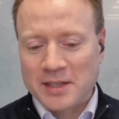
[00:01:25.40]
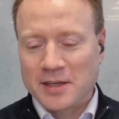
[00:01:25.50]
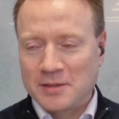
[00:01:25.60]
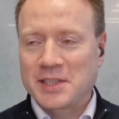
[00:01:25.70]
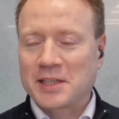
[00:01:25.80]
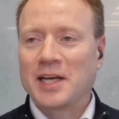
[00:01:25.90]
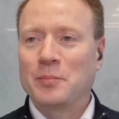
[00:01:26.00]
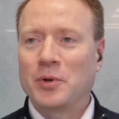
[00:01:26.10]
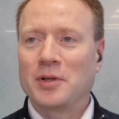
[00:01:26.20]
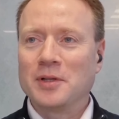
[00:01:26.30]
that. I'll take
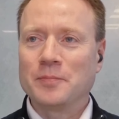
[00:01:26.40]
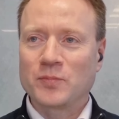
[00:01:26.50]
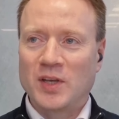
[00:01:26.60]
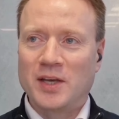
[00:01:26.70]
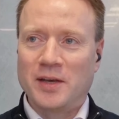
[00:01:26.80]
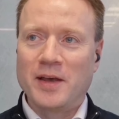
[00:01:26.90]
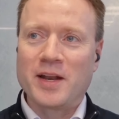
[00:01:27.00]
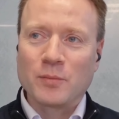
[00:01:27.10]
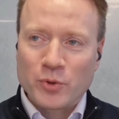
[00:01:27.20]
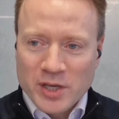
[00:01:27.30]
that bottle.
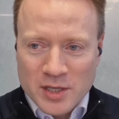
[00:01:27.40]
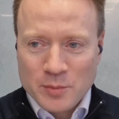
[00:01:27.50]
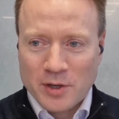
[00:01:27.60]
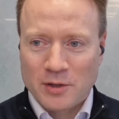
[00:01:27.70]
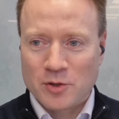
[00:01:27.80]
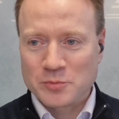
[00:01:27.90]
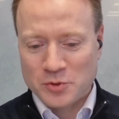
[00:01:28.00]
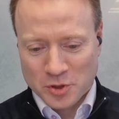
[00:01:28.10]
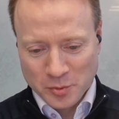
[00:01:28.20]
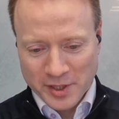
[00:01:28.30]
And I'm bringing a bottle home
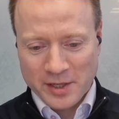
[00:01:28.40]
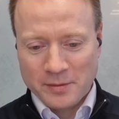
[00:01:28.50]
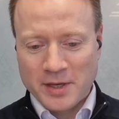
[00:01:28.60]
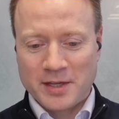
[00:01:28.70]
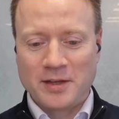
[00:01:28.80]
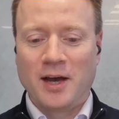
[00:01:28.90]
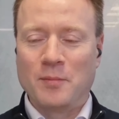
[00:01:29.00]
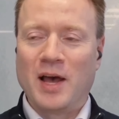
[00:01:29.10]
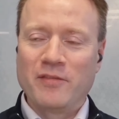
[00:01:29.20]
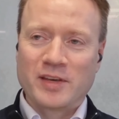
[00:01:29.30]
to Norway, and
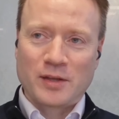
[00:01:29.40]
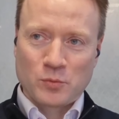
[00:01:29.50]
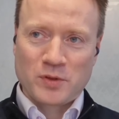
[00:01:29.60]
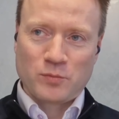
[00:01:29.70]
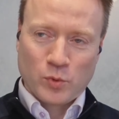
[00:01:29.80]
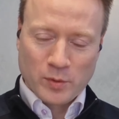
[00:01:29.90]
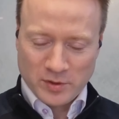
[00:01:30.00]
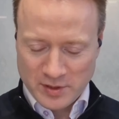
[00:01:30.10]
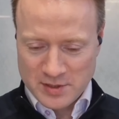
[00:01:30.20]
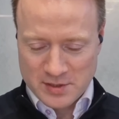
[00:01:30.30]
I'm having it with one
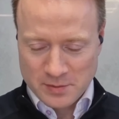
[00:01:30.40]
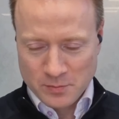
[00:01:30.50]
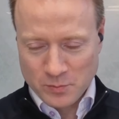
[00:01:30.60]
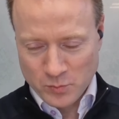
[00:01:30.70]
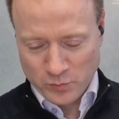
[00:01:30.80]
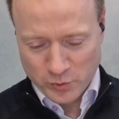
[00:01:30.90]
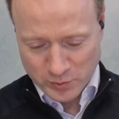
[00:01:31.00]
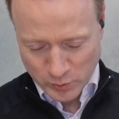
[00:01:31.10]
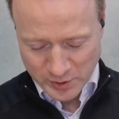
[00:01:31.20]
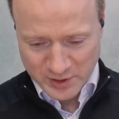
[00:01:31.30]
of these for
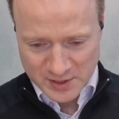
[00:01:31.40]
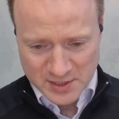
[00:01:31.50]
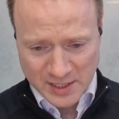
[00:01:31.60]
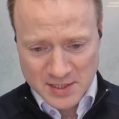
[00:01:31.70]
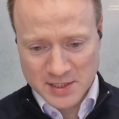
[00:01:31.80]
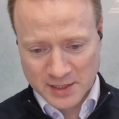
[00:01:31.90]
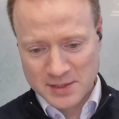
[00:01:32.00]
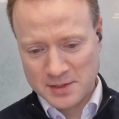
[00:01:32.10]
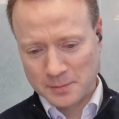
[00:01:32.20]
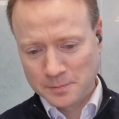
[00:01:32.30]
one of these
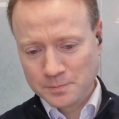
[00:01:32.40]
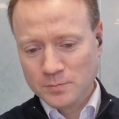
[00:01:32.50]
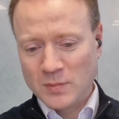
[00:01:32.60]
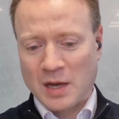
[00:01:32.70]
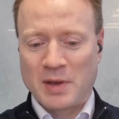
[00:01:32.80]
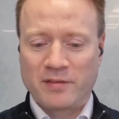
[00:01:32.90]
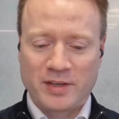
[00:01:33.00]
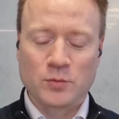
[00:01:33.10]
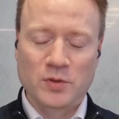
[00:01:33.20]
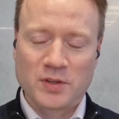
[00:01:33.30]
tastings I'm
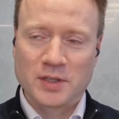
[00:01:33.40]
having with